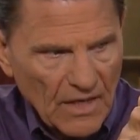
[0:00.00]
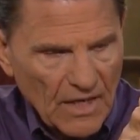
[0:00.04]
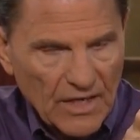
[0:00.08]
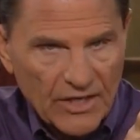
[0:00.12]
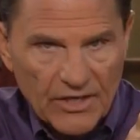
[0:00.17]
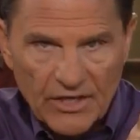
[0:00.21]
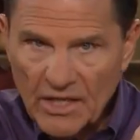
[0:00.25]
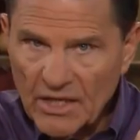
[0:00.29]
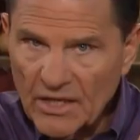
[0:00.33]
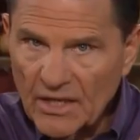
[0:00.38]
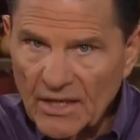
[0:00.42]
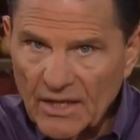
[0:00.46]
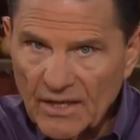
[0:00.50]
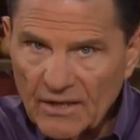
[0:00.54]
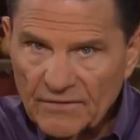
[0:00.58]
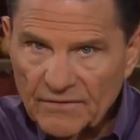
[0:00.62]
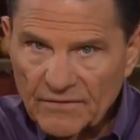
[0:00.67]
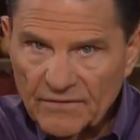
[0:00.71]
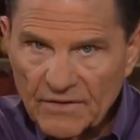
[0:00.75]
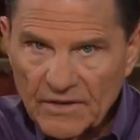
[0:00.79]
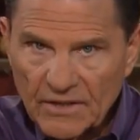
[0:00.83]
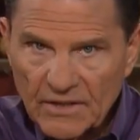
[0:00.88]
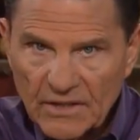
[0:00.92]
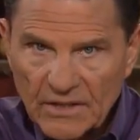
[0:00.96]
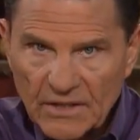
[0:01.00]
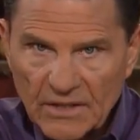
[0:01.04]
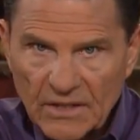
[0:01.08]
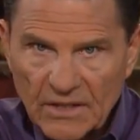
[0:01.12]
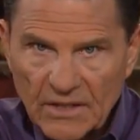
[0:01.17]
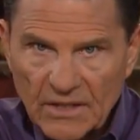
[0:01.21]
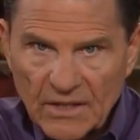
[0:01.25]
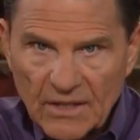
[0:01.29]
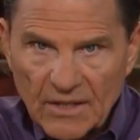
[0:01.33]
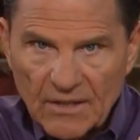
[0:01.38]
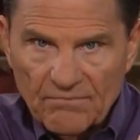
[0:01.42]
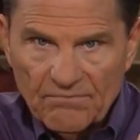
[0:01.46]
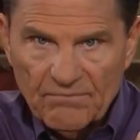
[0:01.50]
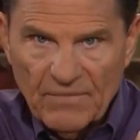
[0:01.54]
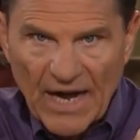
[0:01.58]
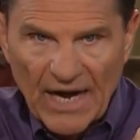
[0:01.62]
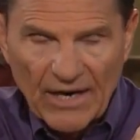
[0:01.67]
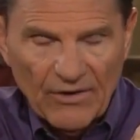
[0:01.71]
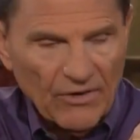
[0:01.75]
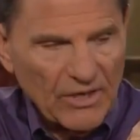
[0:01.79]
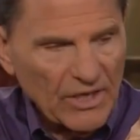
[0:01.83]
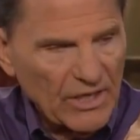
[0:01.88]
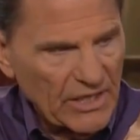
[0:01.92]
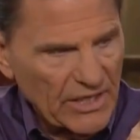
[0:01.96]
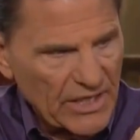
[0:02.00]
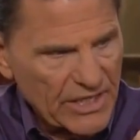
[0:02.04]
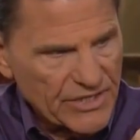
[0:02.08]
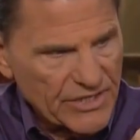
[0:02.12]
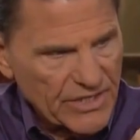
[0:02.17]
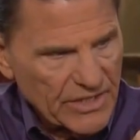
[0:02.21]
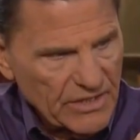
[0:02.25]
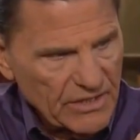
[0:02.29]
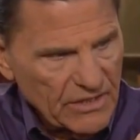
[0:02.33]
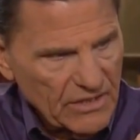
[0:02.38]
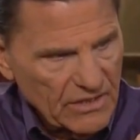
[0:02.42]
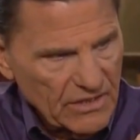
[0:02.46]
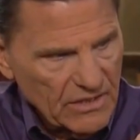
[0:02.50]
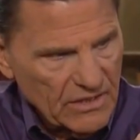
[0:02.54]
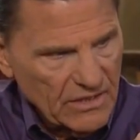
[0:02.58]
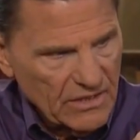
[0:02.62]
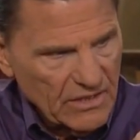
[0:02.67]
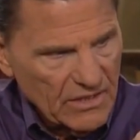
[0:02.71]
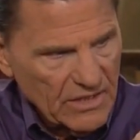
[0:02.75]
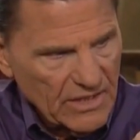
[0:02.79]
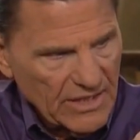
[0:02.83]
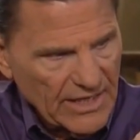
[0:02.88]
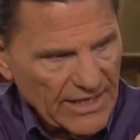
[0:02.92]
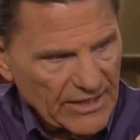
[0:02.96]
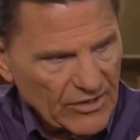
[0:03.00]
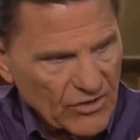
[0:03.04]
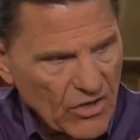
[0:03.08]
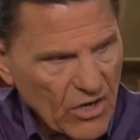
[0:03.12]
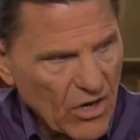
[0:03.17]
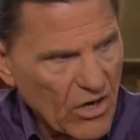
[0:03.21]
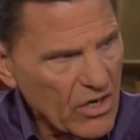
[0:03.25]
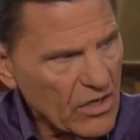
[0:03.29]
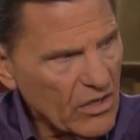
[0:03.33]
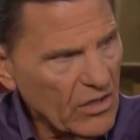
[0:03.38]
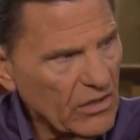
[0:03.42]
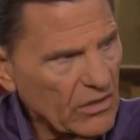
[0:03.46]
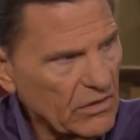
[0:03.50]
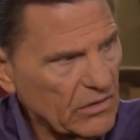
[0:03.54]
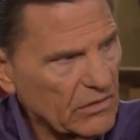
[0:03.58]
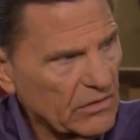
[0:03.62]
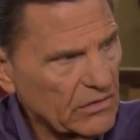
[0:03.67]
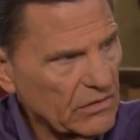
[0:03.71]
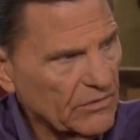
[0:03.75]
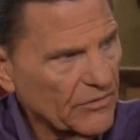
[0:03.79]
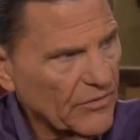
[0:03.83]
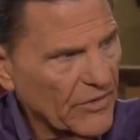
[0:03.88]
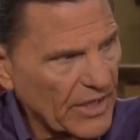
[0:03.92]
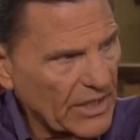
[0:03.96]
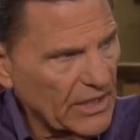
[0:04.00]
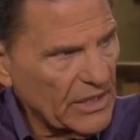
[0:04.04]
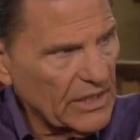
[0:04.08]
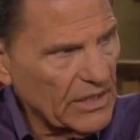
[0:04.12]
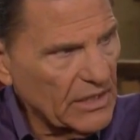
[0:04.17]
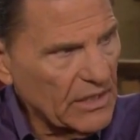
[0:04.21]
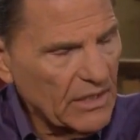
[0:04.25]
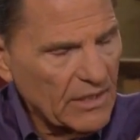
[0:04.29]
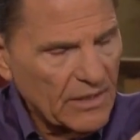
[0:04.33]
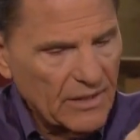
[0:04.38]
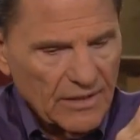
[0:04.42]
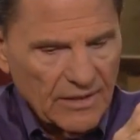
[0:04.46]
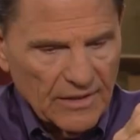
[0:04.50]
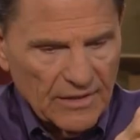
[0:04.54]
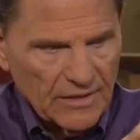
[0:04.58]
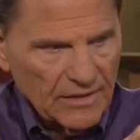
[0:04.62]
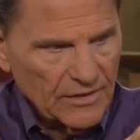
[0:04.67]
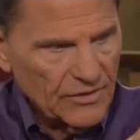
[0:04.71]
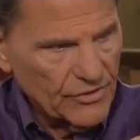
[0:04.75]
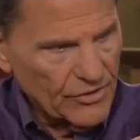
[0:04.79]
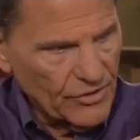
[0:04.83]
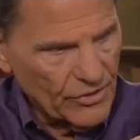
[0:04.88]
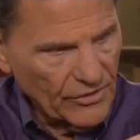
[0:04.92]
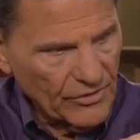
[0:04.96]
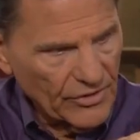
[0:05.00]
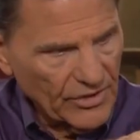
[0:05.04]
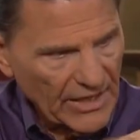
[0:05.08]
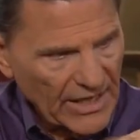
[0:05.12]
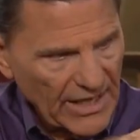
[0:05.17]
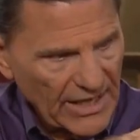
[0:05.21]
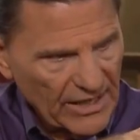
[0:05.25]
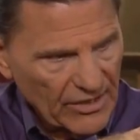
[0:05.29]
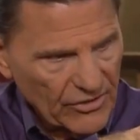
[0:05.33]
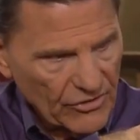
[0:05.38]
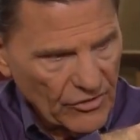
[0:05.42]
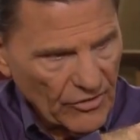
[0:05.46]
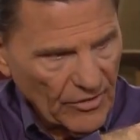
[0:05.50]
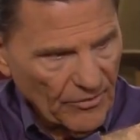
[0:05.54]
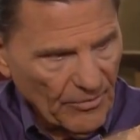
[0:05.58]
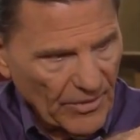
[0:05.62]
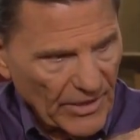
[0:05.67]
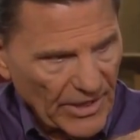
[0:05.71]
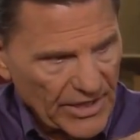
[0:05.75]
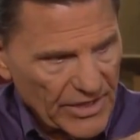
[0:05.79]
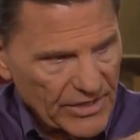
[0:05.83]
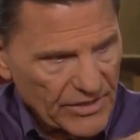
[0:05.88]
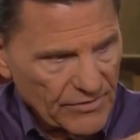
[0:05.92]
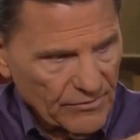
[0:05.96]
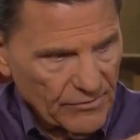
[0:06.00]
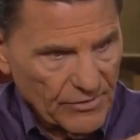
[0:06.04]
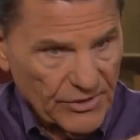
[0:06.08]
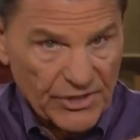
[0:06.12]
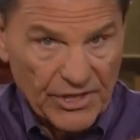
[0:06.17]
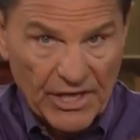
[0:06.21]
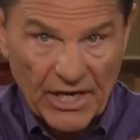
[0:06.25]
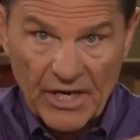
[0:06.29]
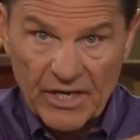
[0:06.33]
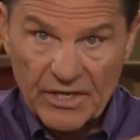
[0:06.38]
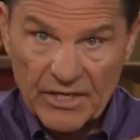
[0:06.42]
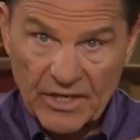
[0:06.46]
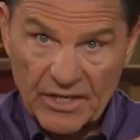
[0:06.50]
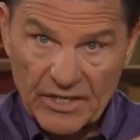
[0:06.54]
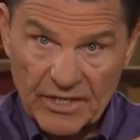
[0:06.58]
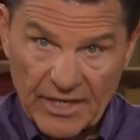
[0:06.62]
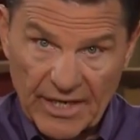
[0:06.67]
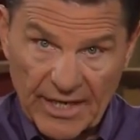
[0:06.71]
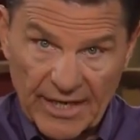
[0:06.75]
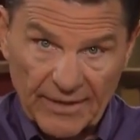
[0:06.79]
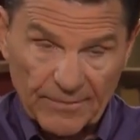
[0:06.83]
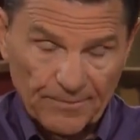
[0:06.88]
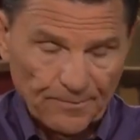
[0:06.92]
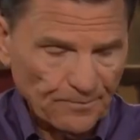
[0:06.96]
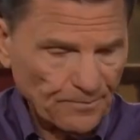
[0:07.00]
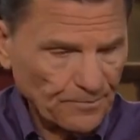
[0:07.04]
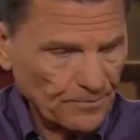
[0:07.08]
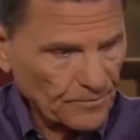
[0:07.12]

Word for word: enough by religion and carnal thinking to get it to a place where Jesus said,